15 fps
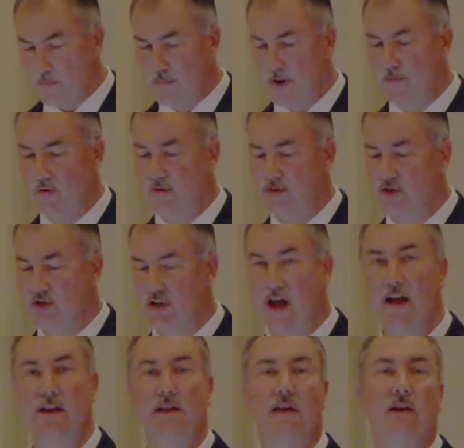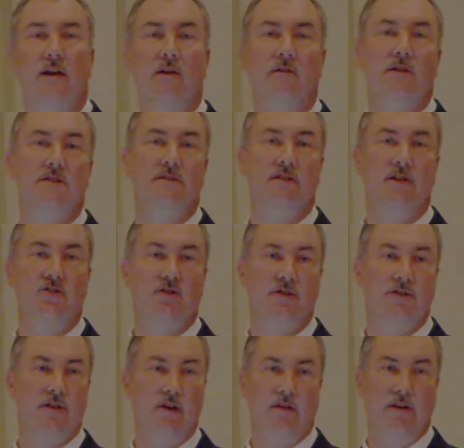People with shiny, hairless
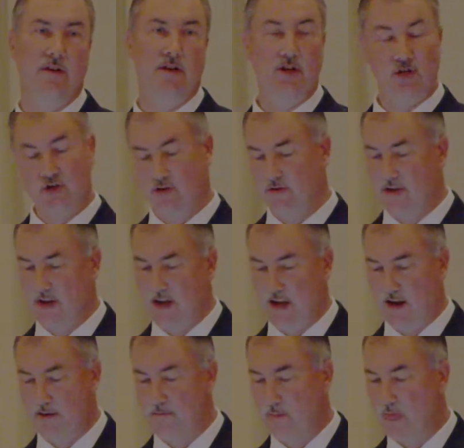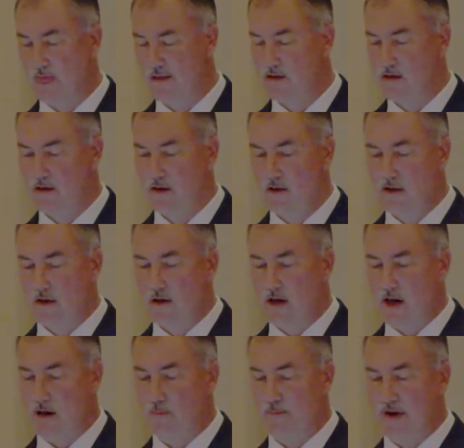digits are the initial key.
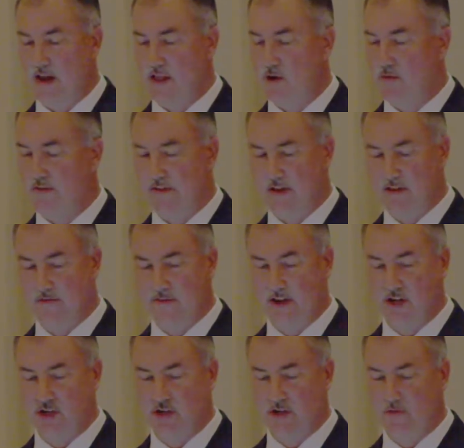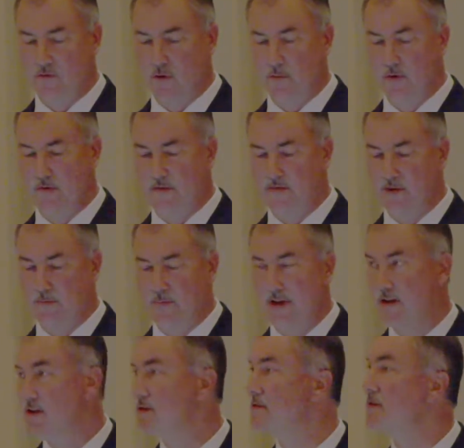Pallor with elevation and movement with
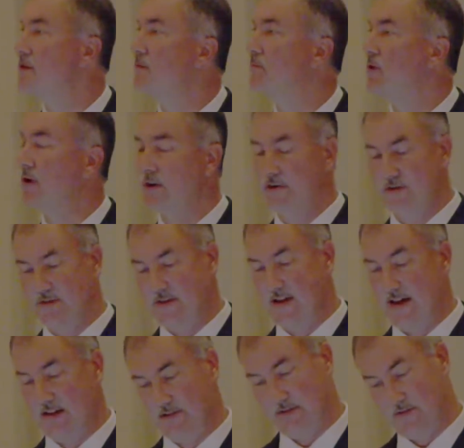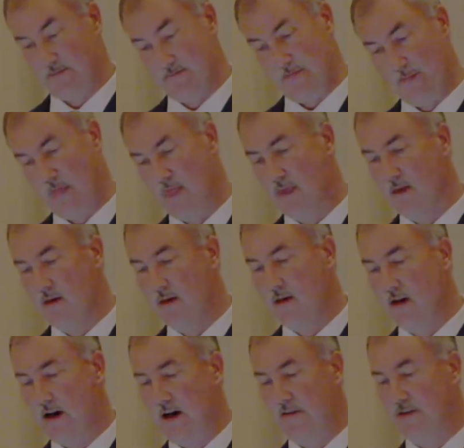dependency, the Berger's test.
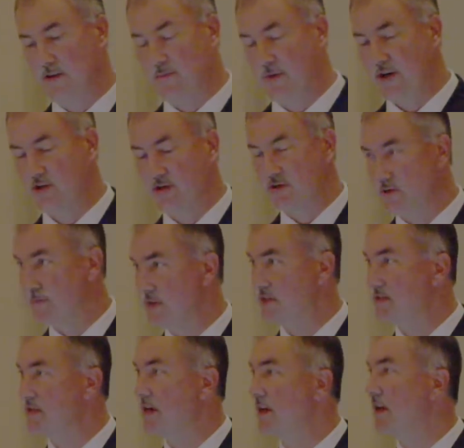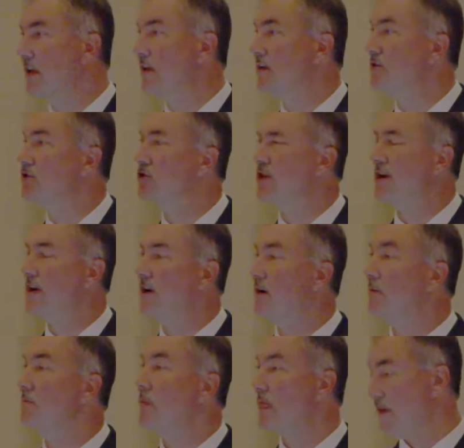These patients will be sitting in a
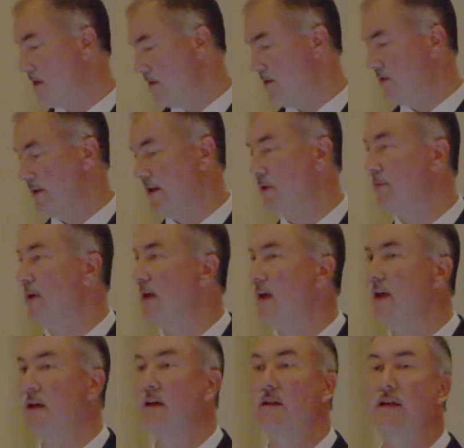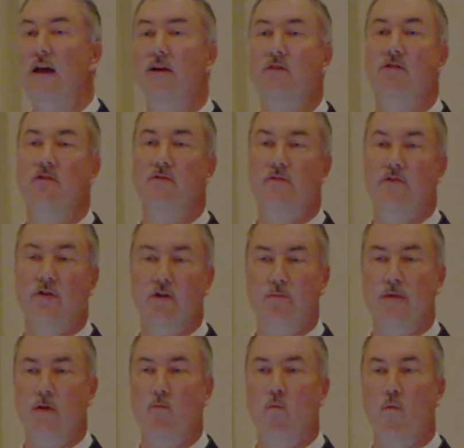chair, their leg will be hanging down, and their foot will
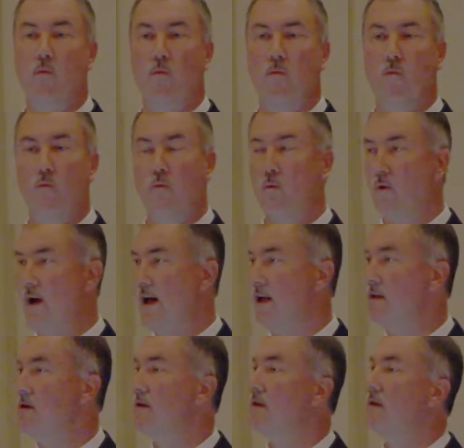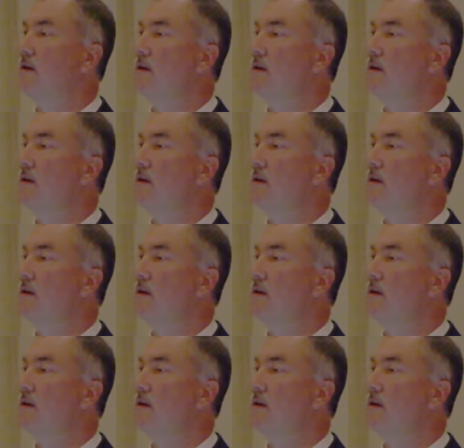be red.